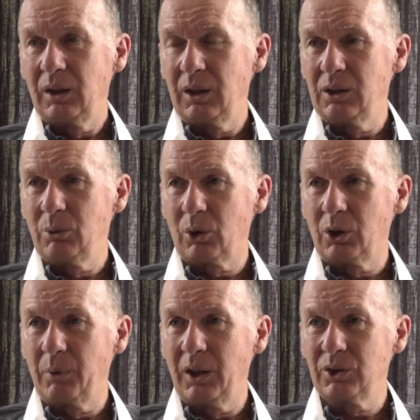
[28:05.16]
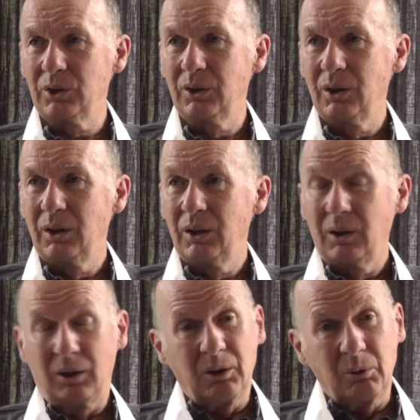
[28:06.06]
Hindu occupation.
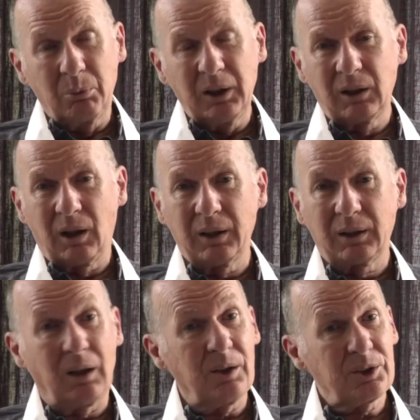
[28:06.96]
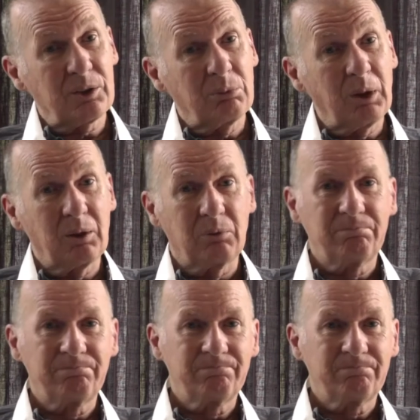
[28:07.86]
And being high caste, well,
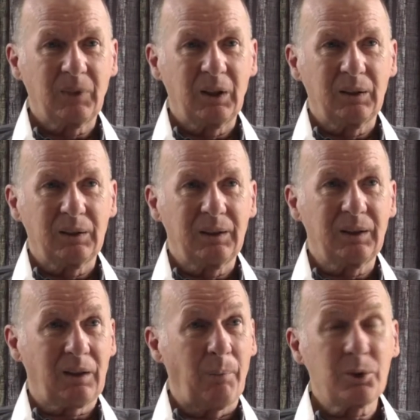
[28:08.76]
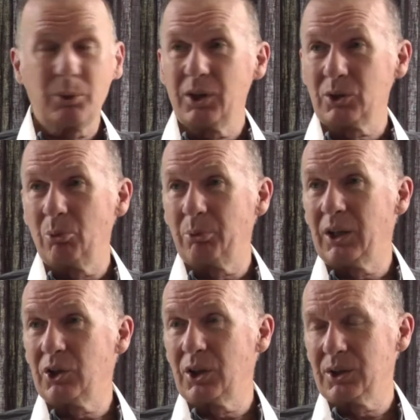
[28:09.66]
it comes with its own
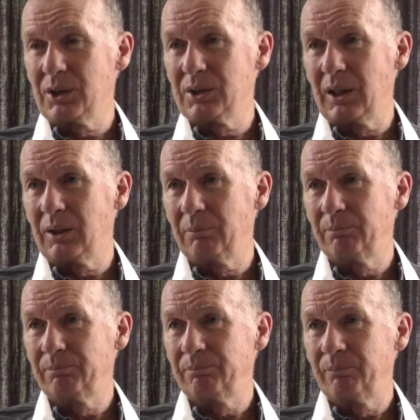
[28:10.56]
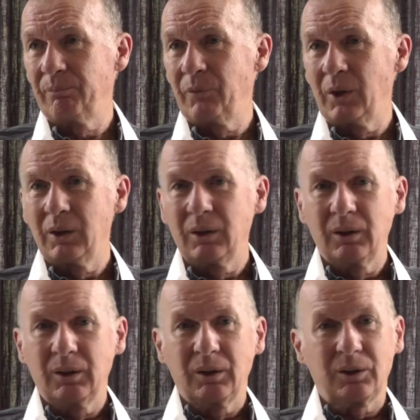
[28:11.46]
prejudices then.
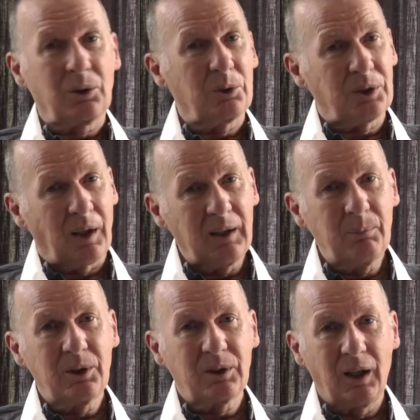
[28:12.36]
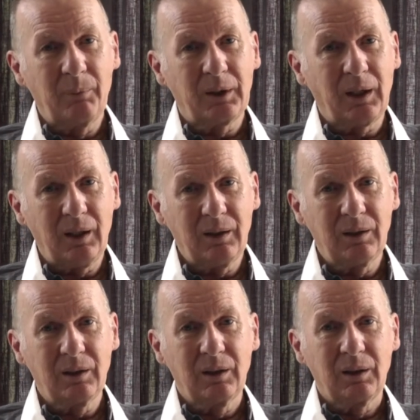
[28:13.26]
So time and time
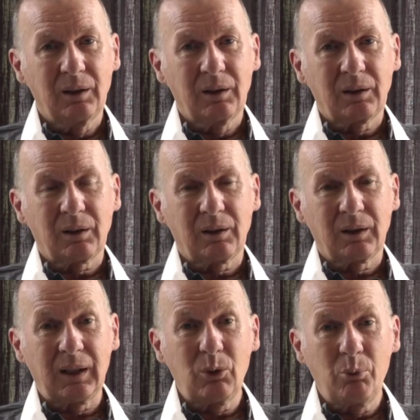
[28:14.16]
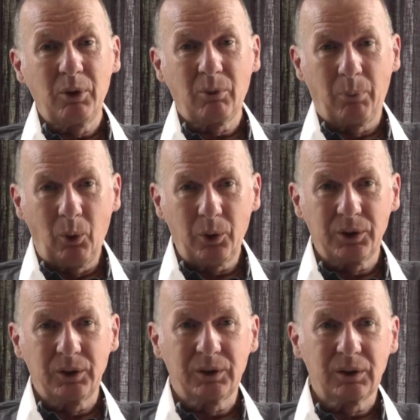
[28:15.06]
again, uh, he would be
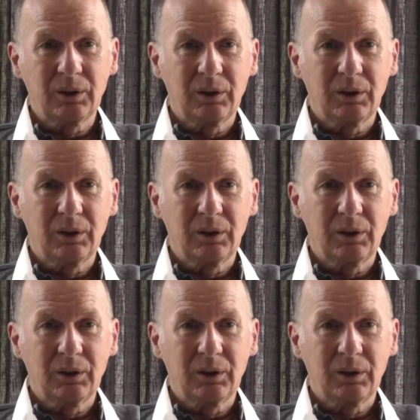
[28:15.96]
reported